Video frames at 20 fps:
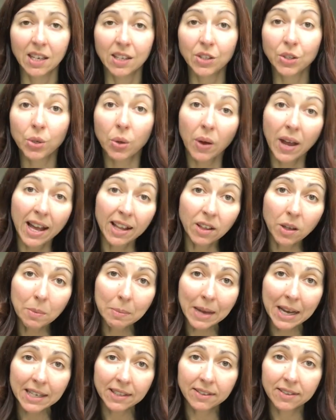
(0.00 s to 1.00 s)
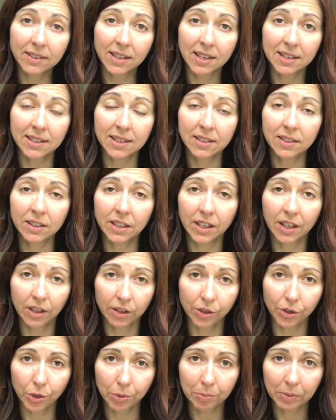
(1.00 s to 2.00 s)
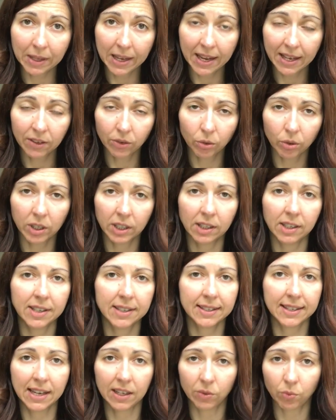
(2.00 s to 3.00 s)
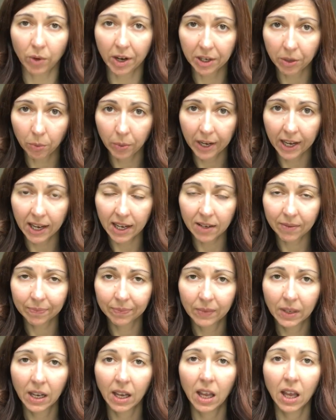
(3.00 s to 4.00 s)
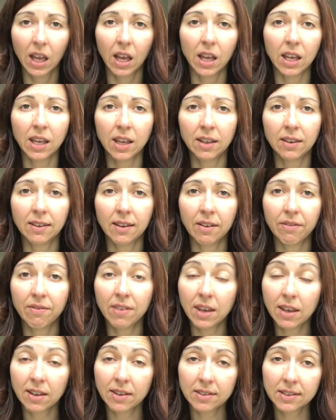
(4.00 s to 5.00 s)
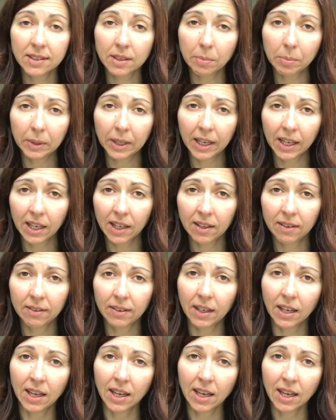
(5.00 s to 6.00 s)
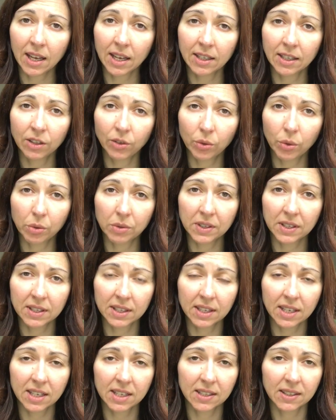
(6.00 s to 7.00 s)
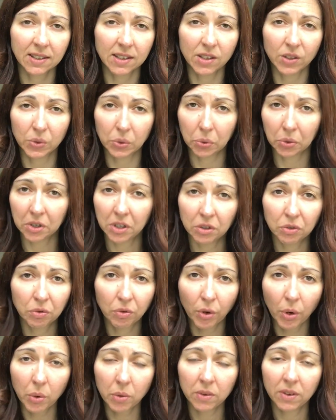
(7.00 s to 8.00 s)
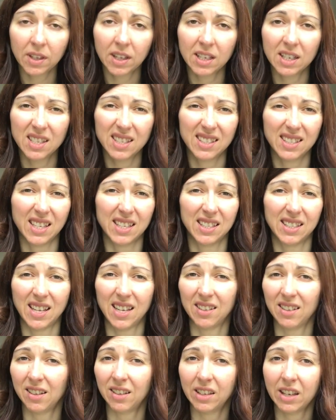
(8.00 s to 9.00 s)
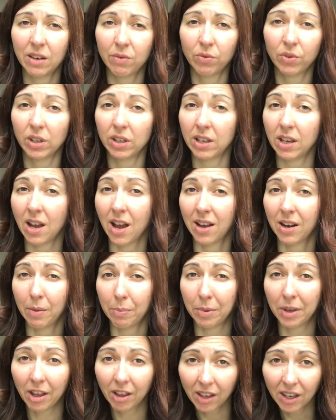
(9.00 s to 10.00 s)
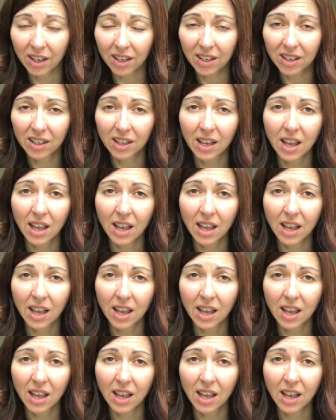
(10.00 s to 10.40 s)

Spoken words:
So Aloe Mite doesn't kill your plant, or at least not right away. It weakens the plant and it causes this distorted growth that is aesthetically really unappealing.